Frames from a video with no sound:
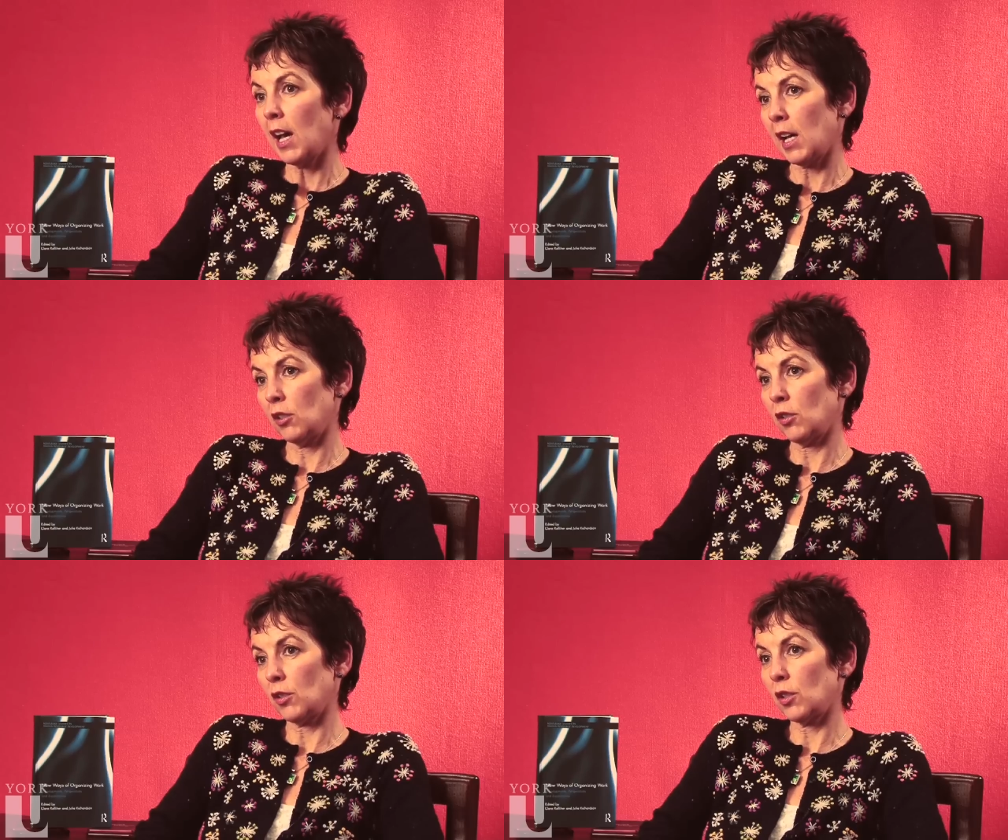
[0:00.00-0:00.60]

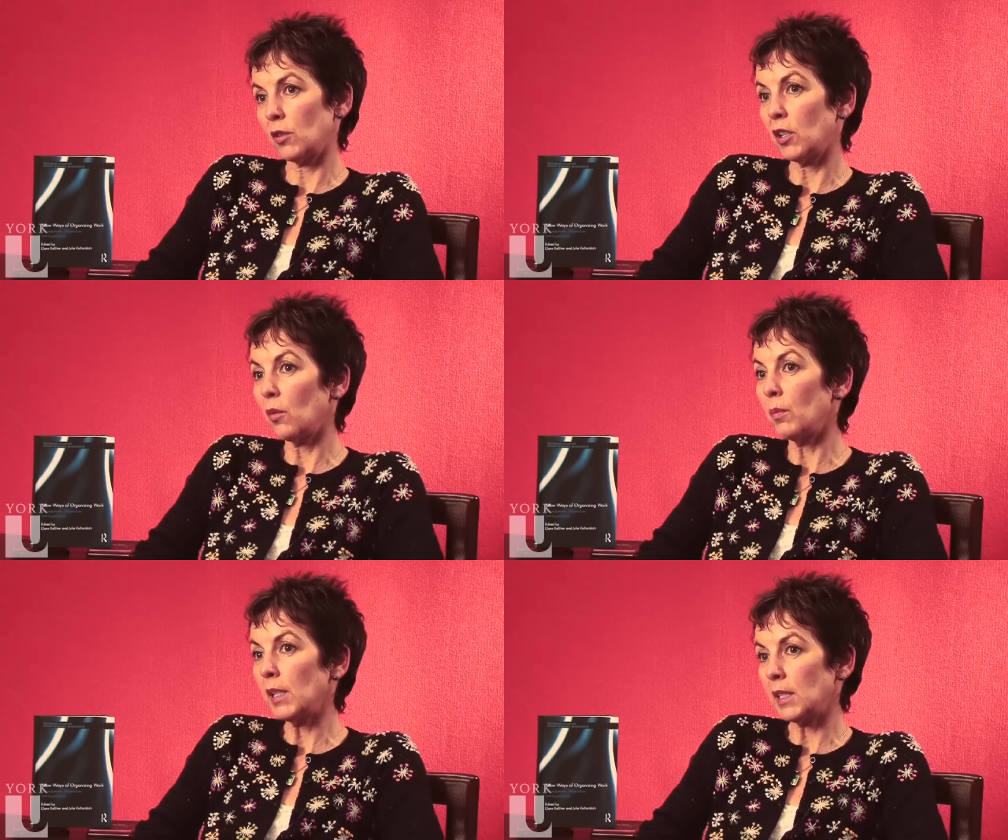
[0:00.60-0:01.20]
and also, you know,
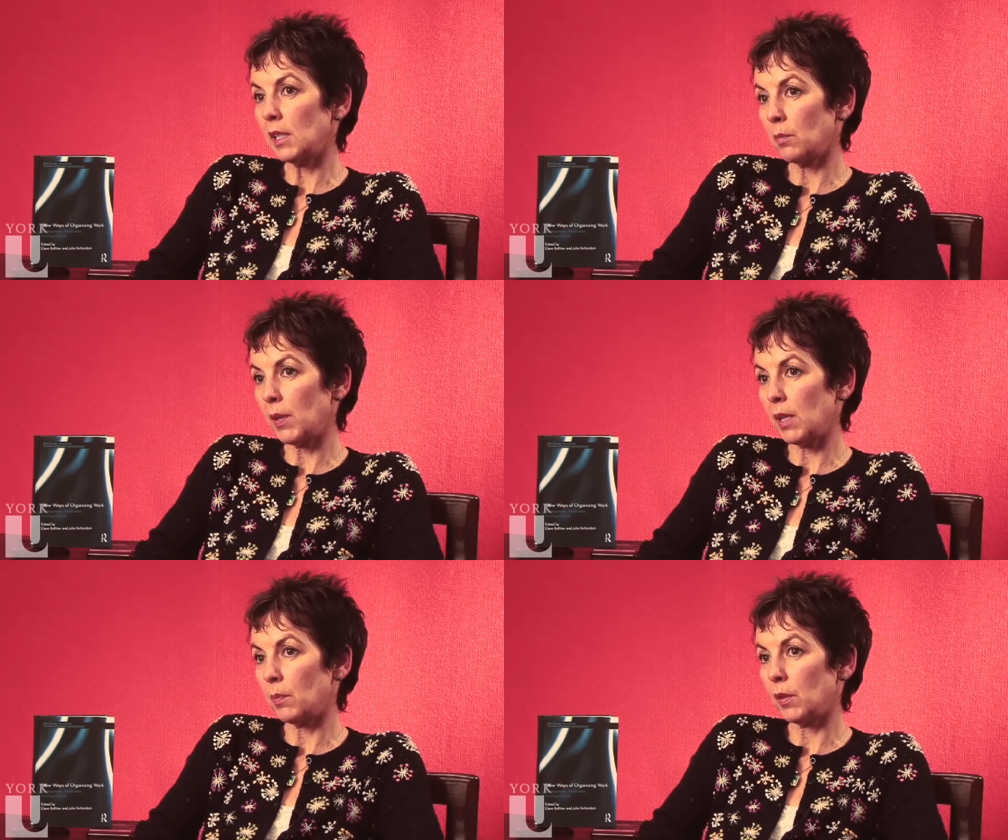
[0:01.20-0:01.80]
meeting
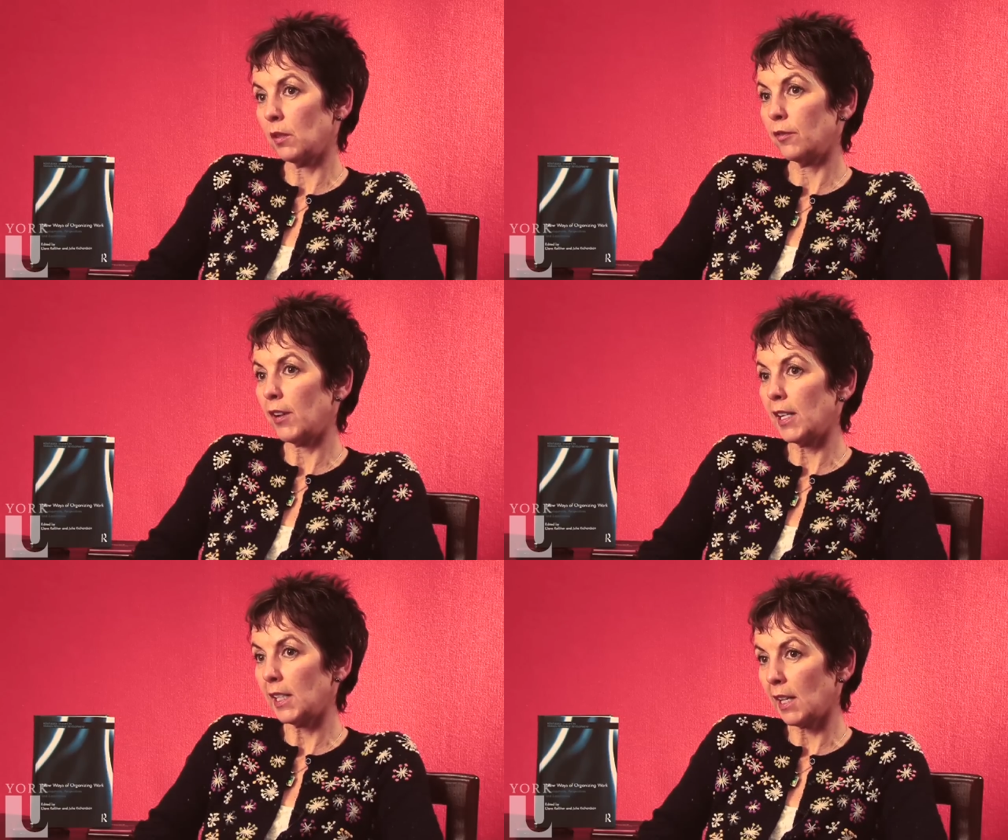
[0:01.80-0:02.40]
people,
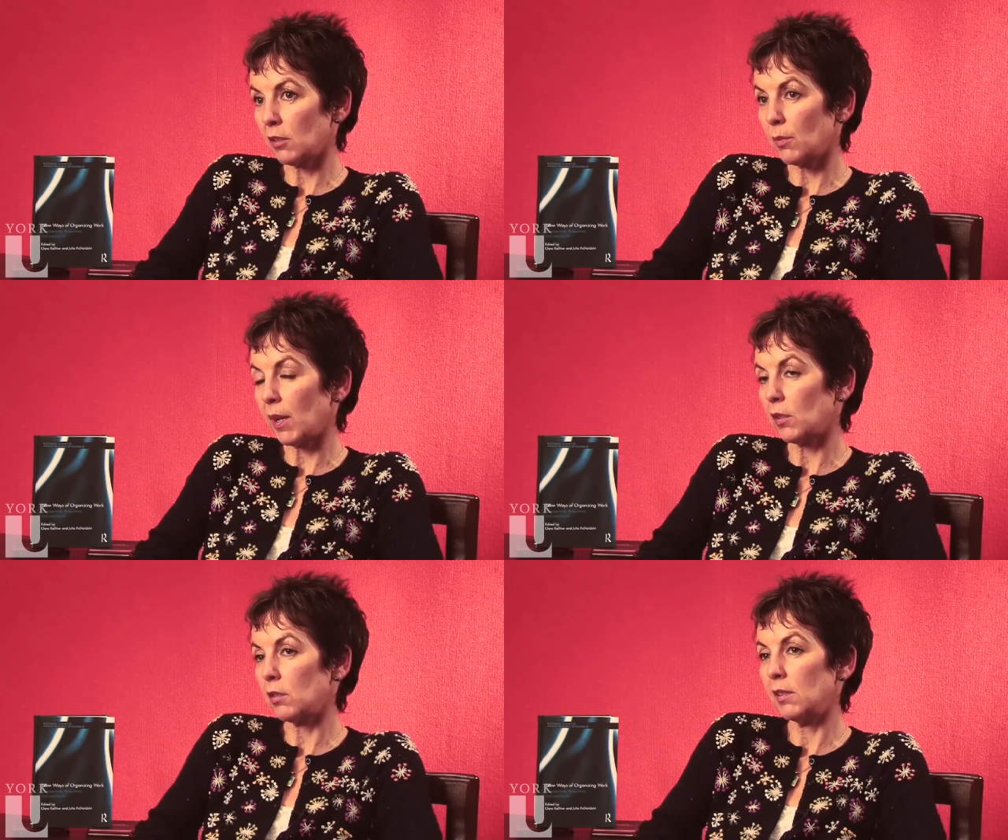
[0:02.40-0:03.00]
finding out
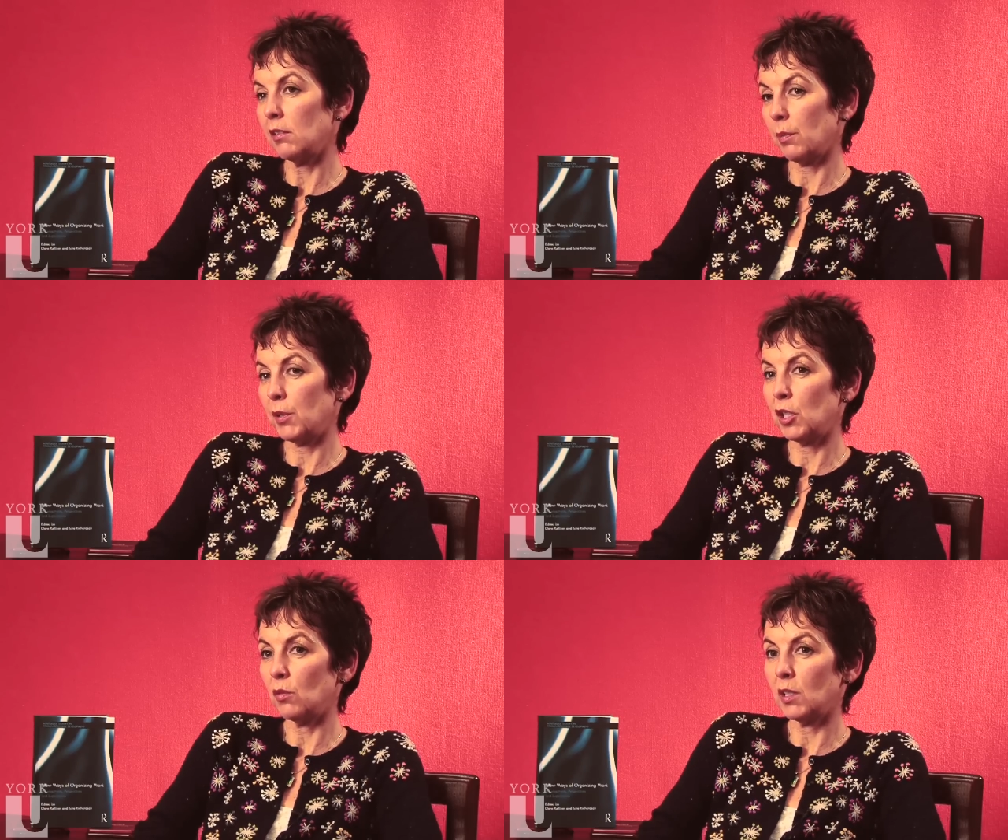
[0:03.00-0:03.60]
about career
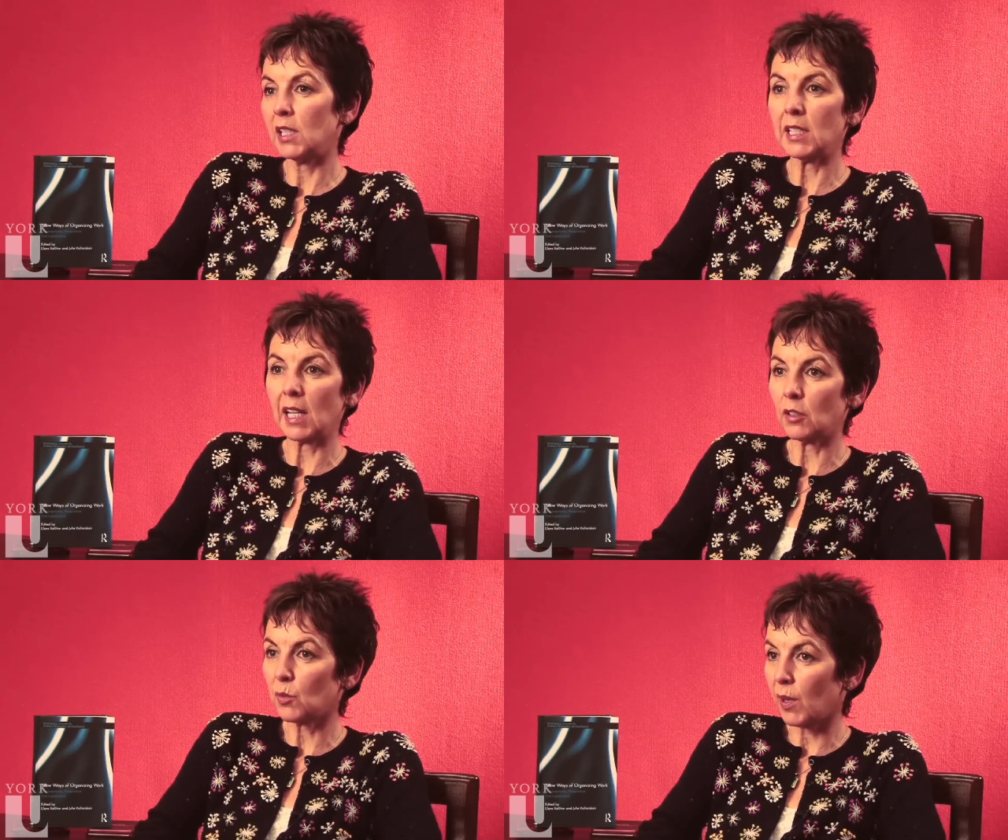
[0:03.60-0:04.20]
opportunities
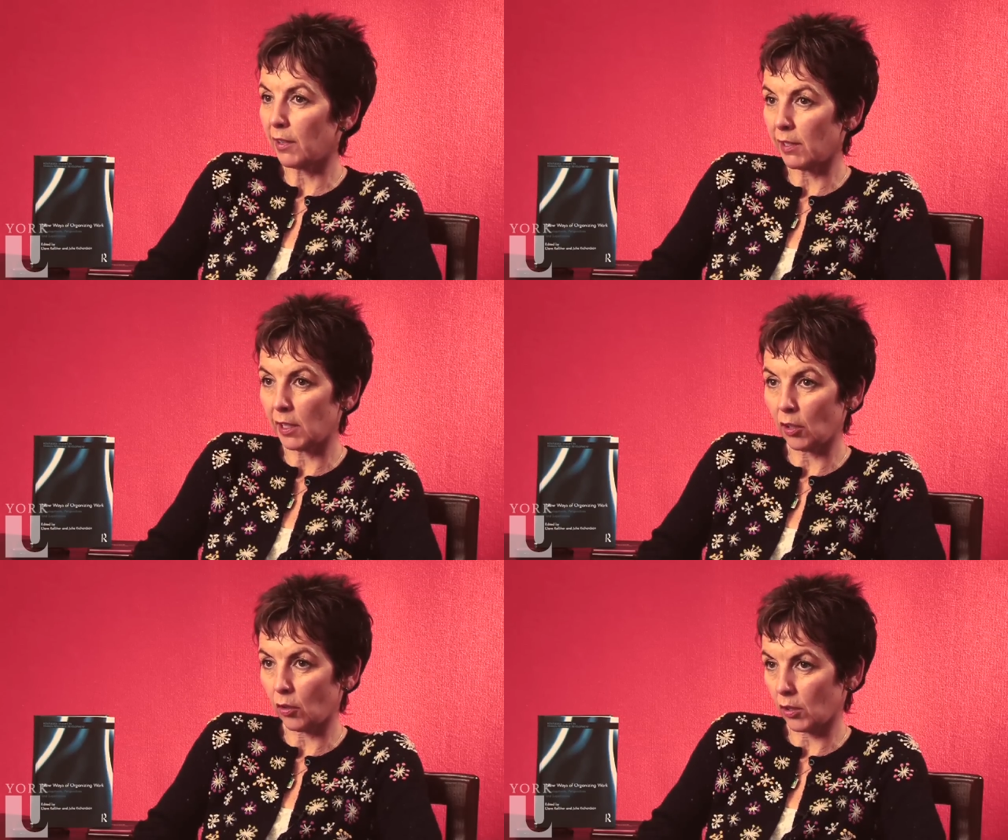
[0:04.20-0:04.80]
elsewhere in
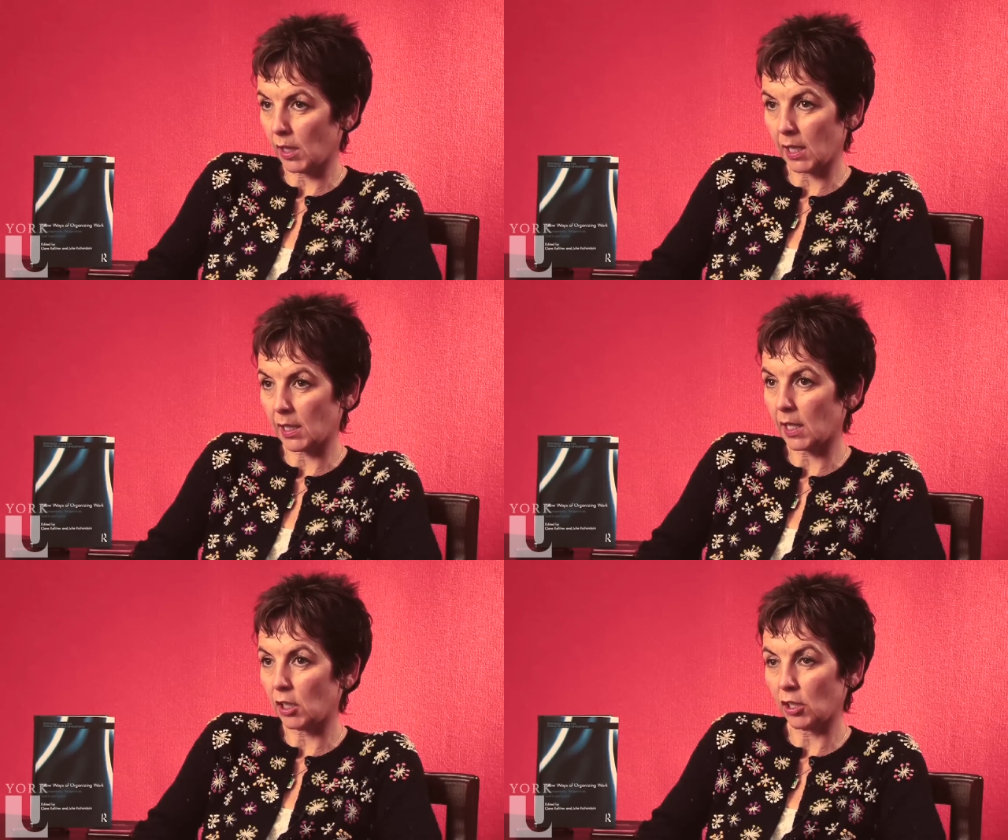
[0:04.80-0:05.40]
the
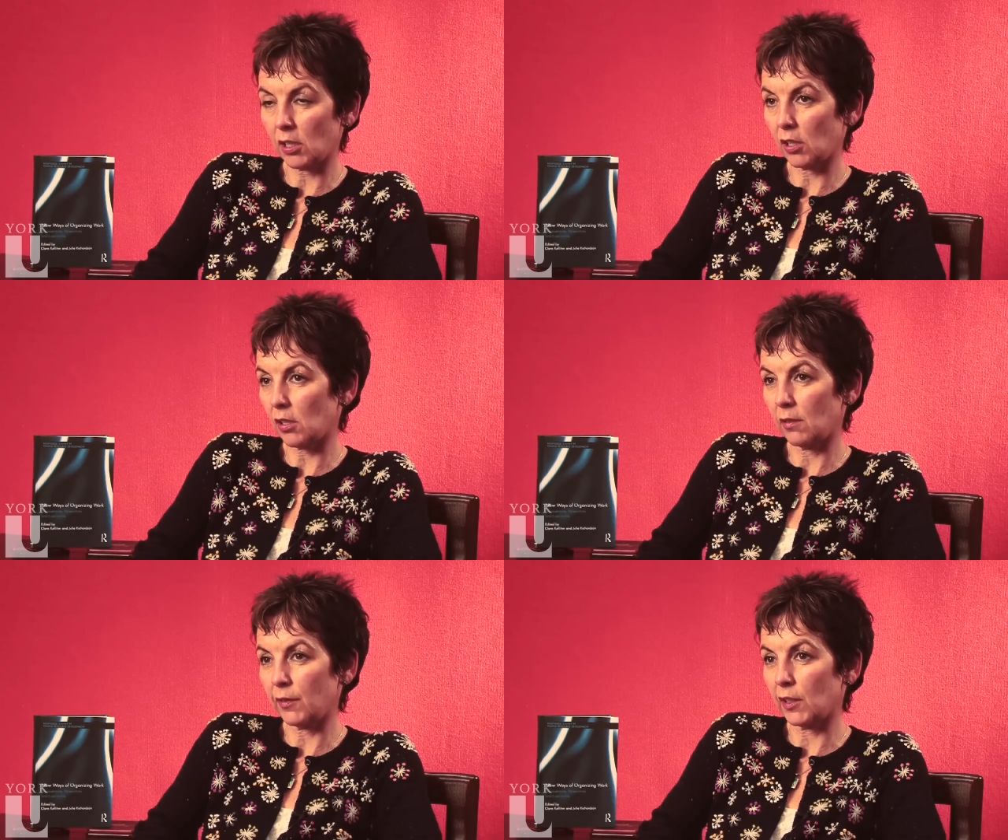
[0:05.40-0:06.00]
organisation and
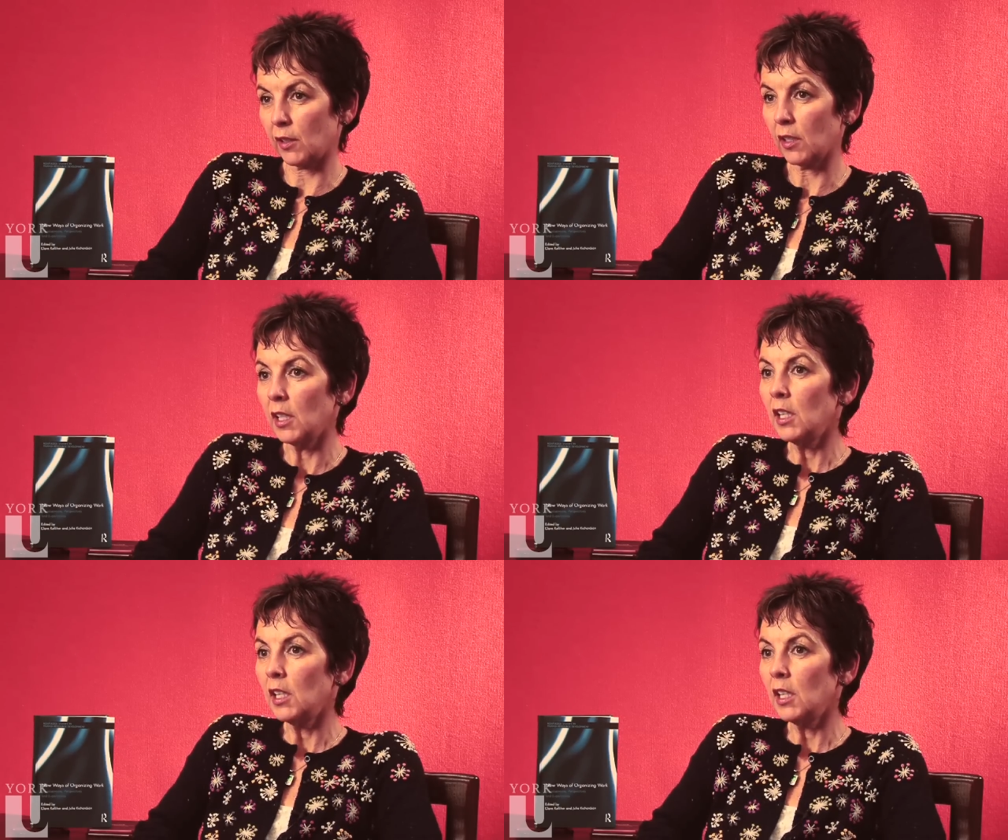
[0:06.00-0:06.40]
so forth.